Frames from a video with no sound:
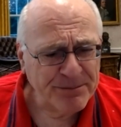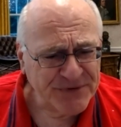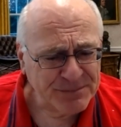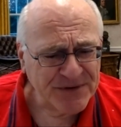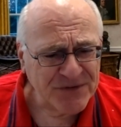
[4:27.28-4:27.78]

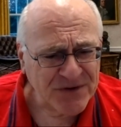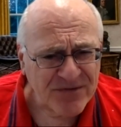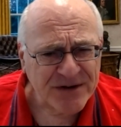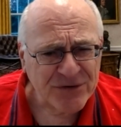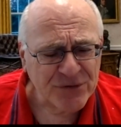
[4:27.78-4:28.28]

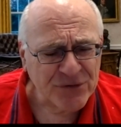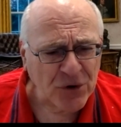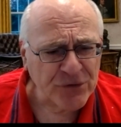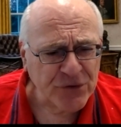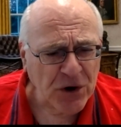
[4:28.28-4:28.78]
specific to
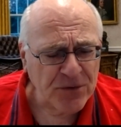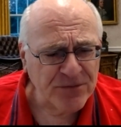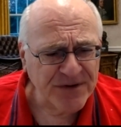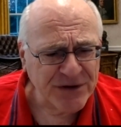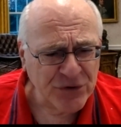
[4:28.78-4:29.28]

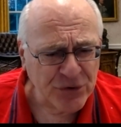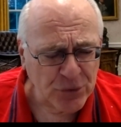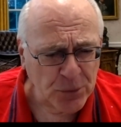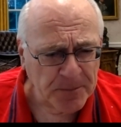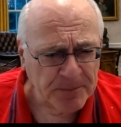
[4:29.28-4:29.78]

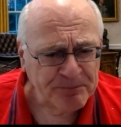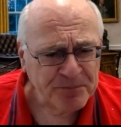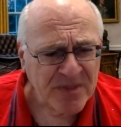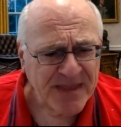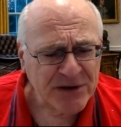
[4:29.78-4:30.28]
SARS-CoV-2
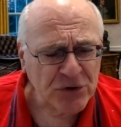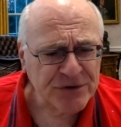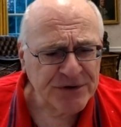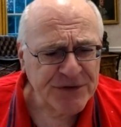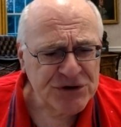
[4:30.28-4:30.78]
that looked
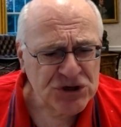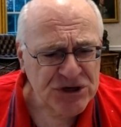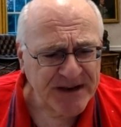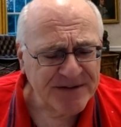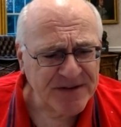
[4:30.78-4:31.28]
at the
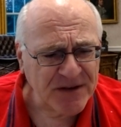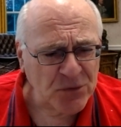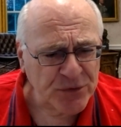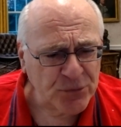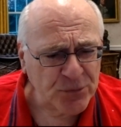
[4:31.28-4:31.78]
genes that
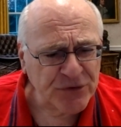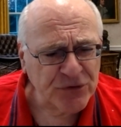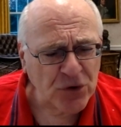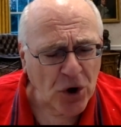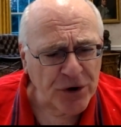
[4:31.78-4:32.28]
were
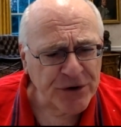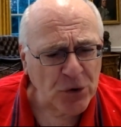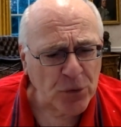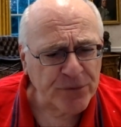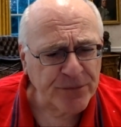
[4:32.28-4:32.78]
switched on and
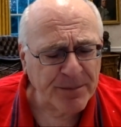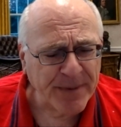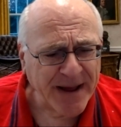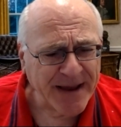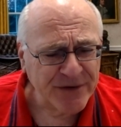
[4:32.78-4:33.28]
off
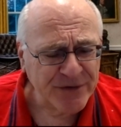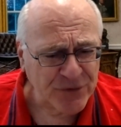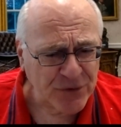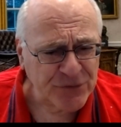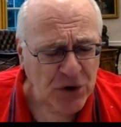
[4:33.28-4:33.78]
by
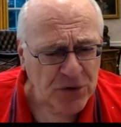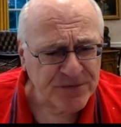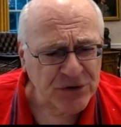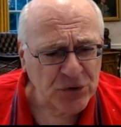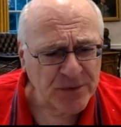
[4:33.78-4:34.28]

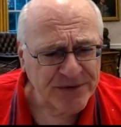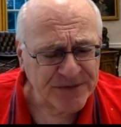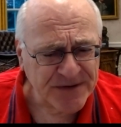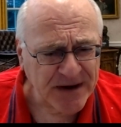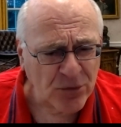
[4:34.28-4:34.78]
SARS-CoV-2 and
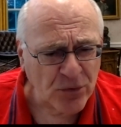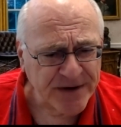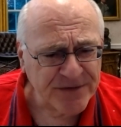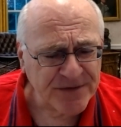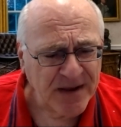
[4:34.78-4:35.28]

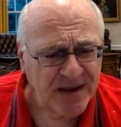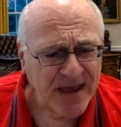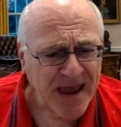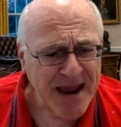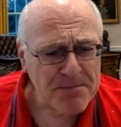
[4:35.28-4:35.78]
steroids.
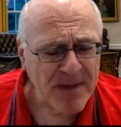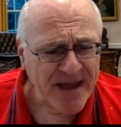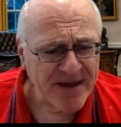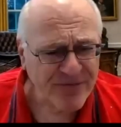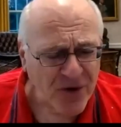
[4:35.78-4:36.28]
And
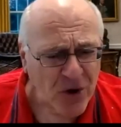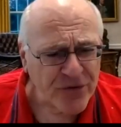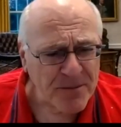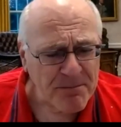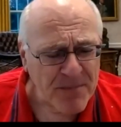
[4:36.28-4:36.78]
by far
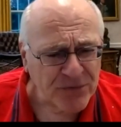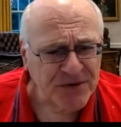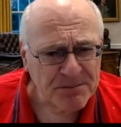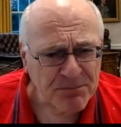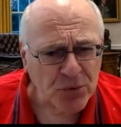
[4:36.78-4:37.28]
the most
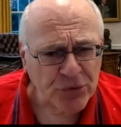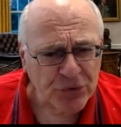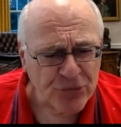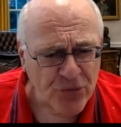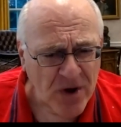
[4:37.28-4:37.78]

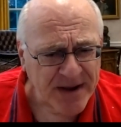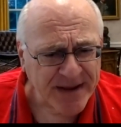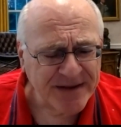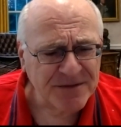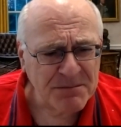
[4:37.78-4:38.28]
important drug
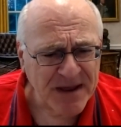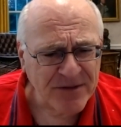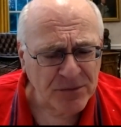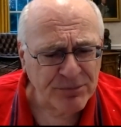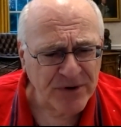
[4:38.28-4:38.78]
is
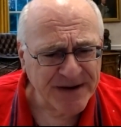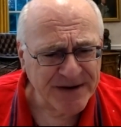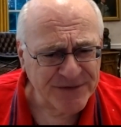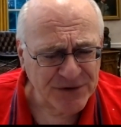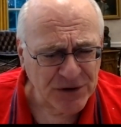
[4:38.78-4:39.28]

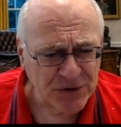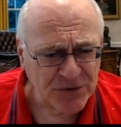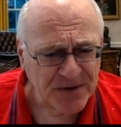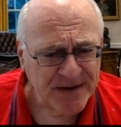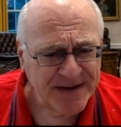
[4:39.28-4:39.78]
methylprednisolone.
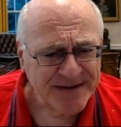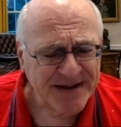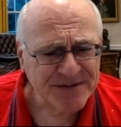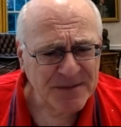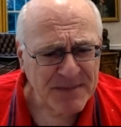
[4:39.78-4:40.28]

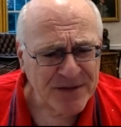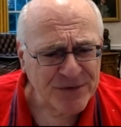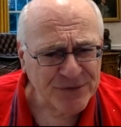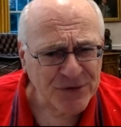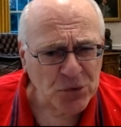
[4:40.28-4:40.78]

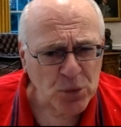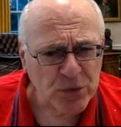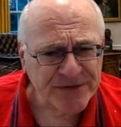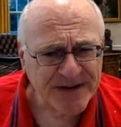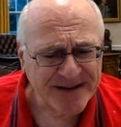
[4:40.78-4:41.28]
Dexamethasone
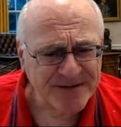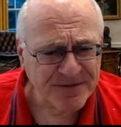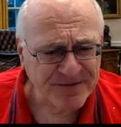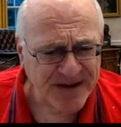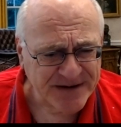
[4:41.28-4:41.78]
was less
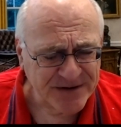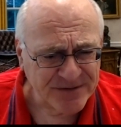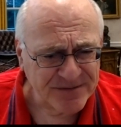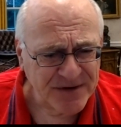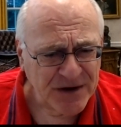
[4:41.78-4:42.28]
effective.
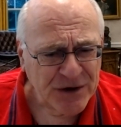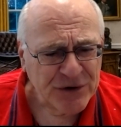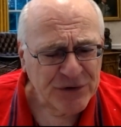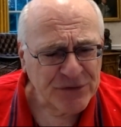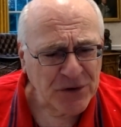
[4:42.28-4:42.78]

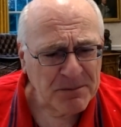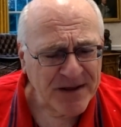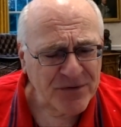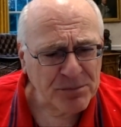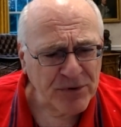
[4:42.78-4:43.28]
So
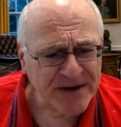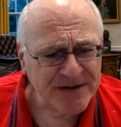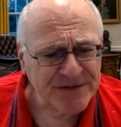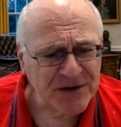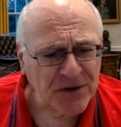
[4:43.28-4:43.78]

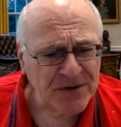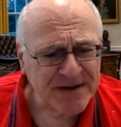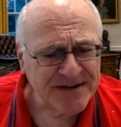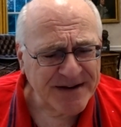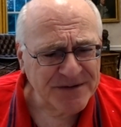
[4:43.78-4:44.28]
methylprednisolone
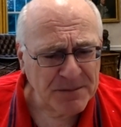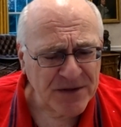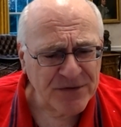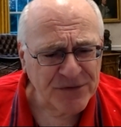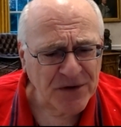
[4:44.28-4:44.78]
and
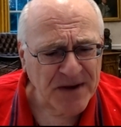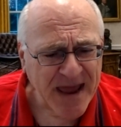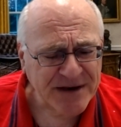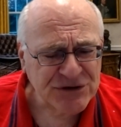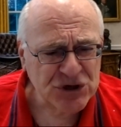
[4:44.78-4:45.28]
dexamethasone
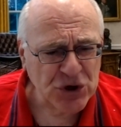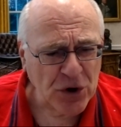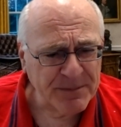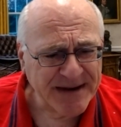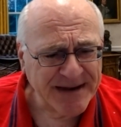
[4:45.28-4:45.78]
act
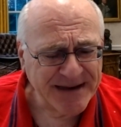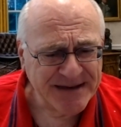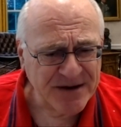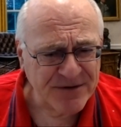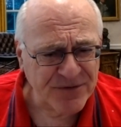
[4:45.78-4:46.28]

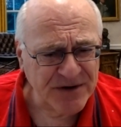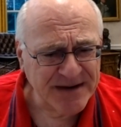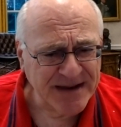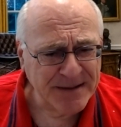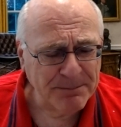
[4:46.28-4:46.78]
genomically
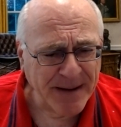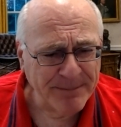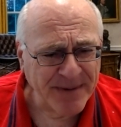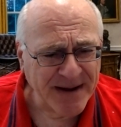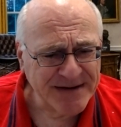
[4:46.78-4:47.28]
differently by
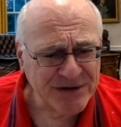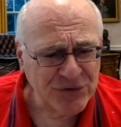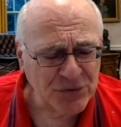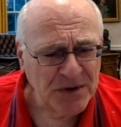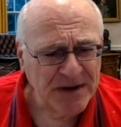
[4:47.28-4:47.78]
binding
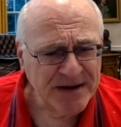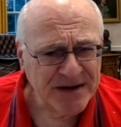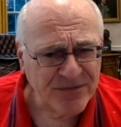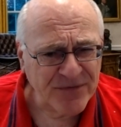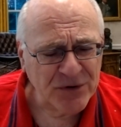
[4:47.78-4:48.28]
to
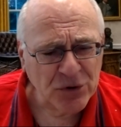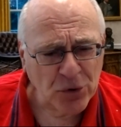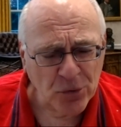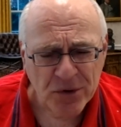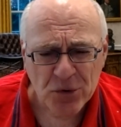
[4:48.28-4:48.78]
different
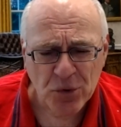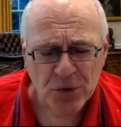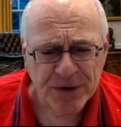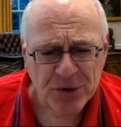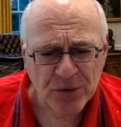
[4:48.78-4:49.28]

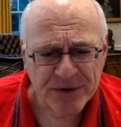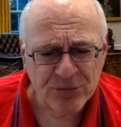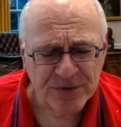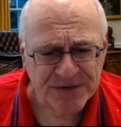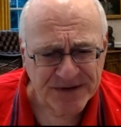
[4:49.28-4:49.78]
glucocorticoid
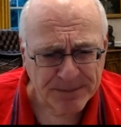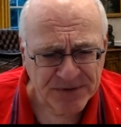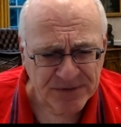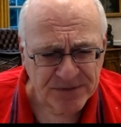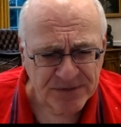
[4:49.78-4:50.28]

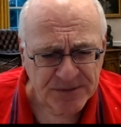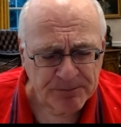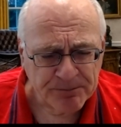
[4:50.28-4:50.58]
receptors.